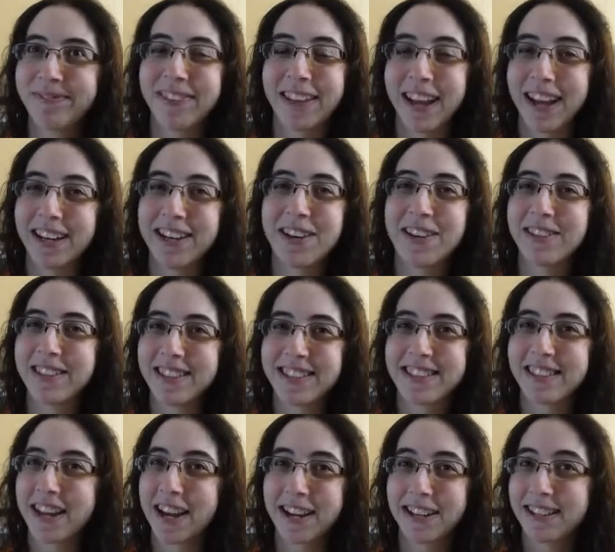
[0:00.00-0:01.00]
I know
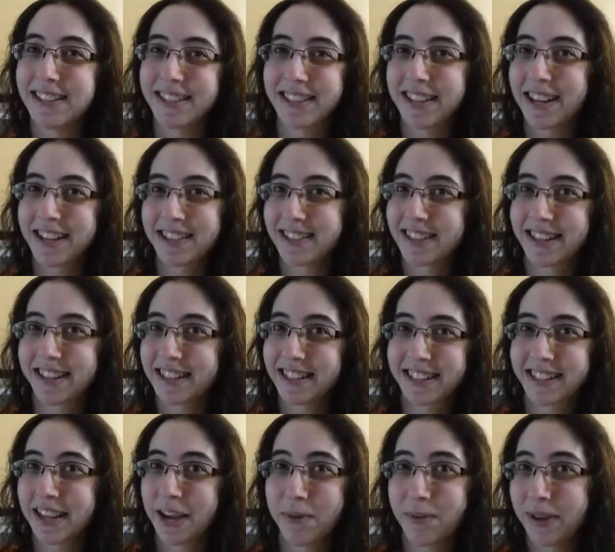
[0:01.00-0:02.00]
this kind of sounds like
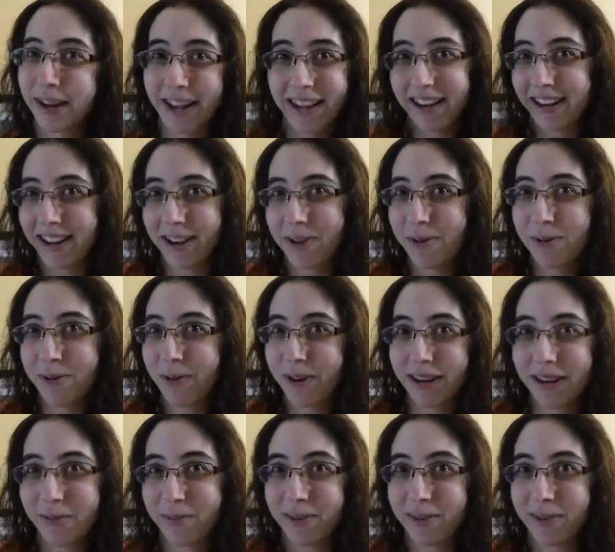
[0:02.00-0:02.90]
it's coming out of nowhere,